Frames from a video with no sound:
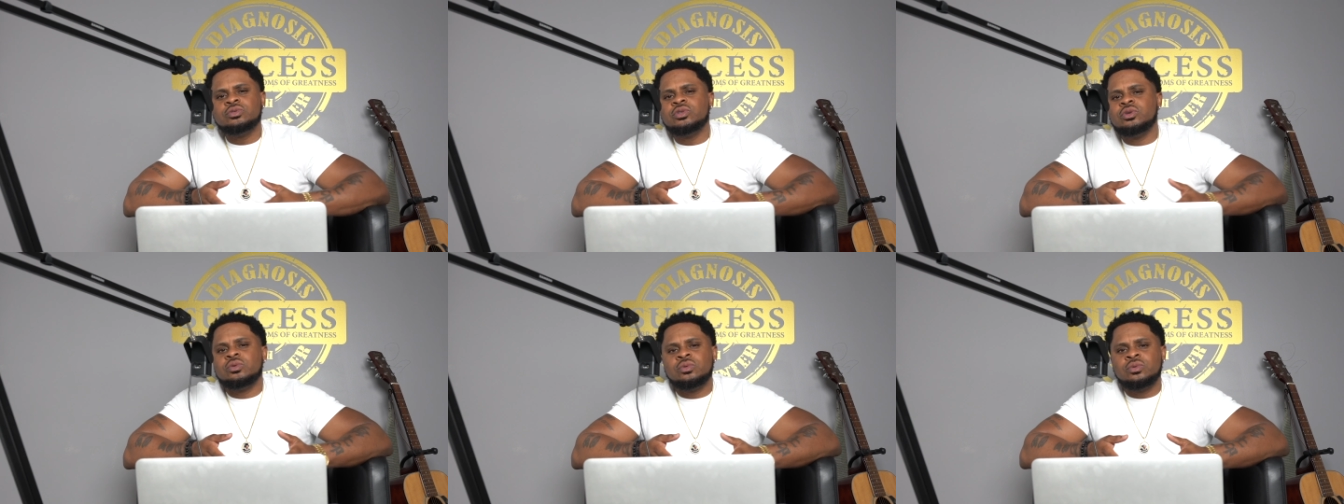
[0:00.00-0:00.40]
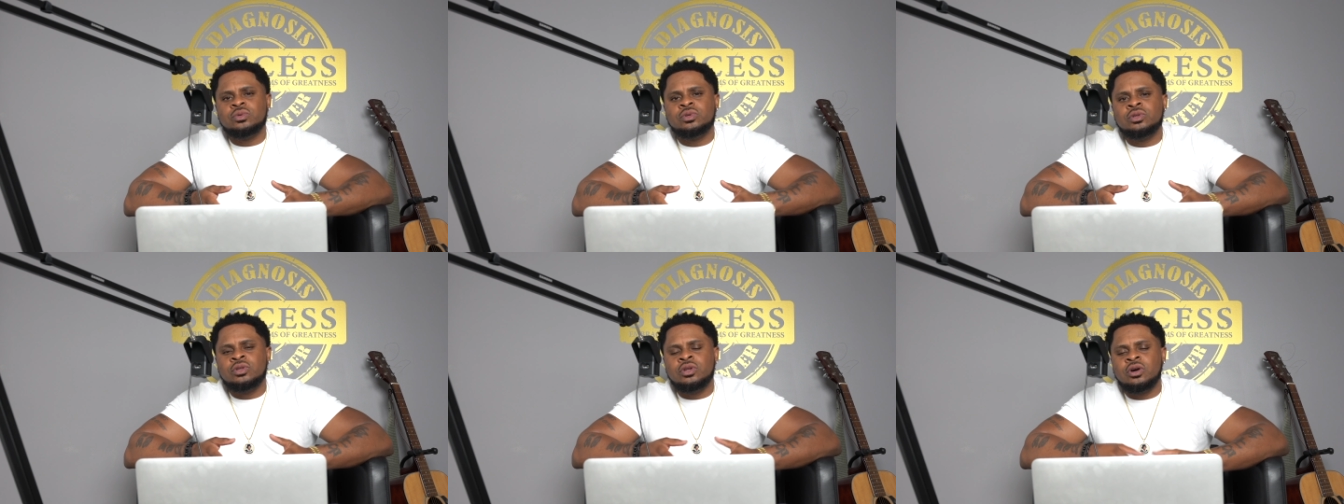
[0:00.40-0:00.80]
do?
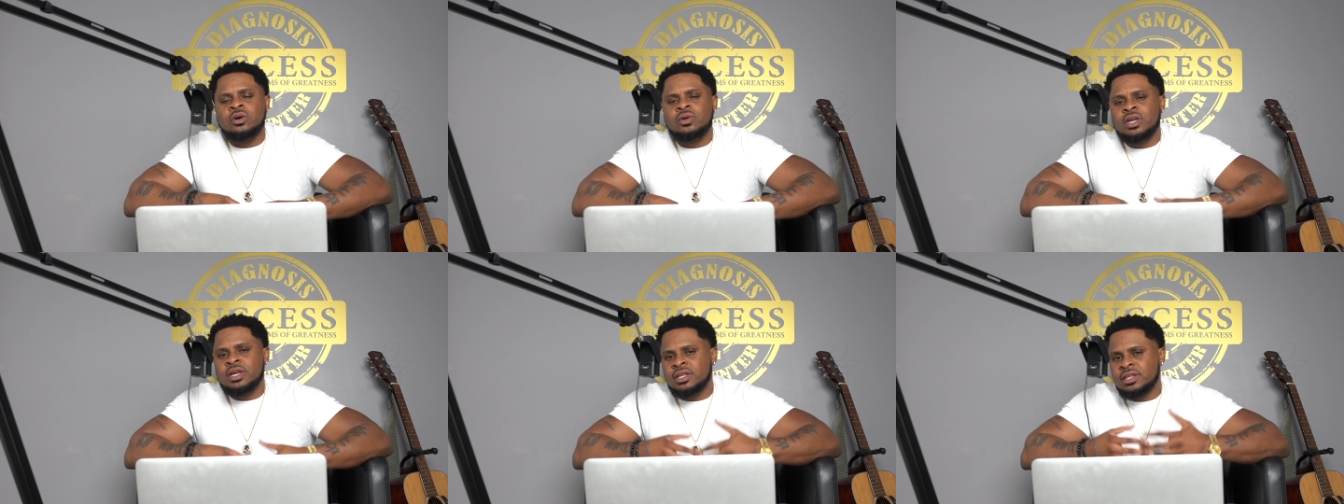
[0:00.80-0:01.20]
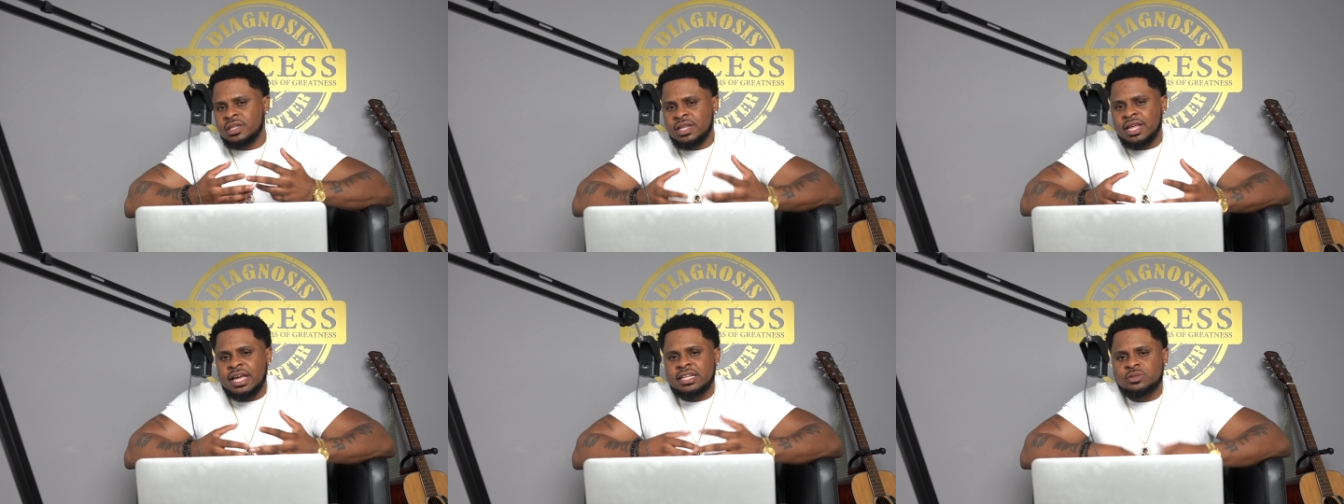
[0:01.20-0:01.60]
You know, and
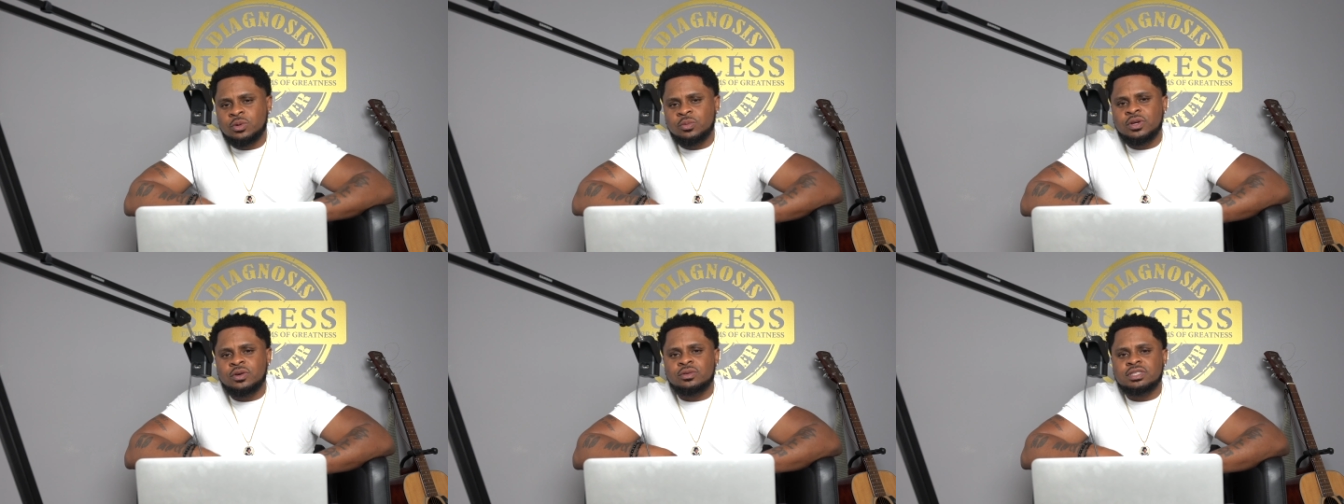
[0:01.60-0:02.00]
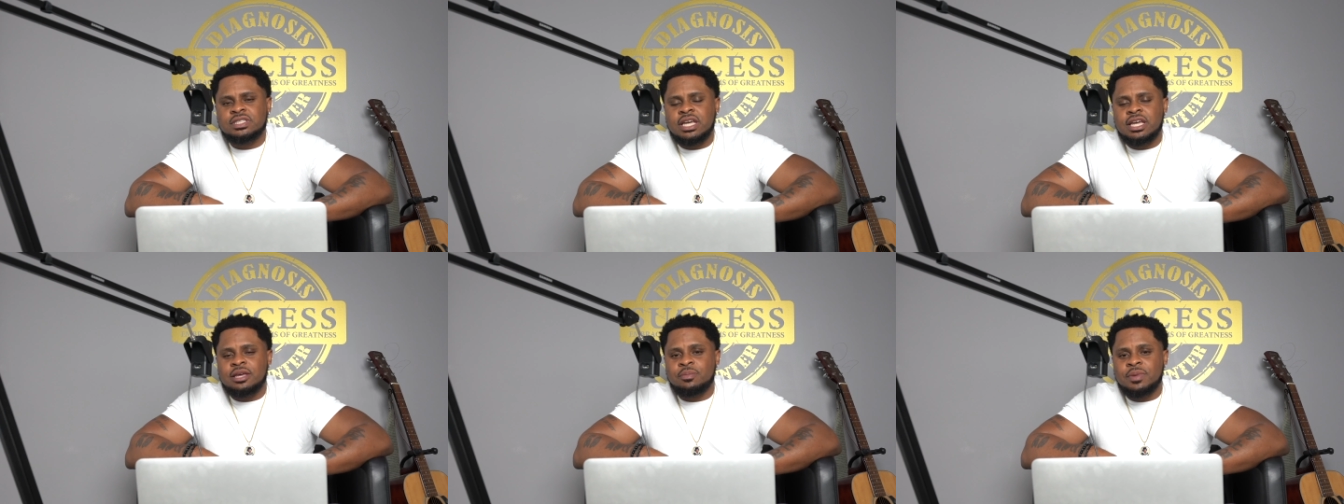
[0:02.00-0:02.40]
that's where we're going to
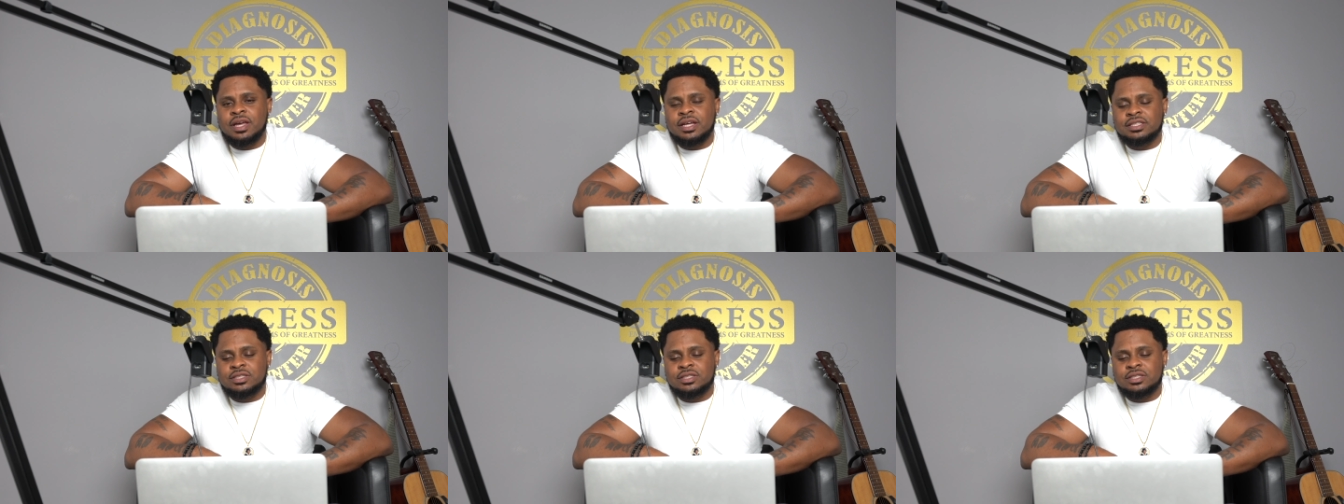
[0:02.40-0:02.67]
take it, man.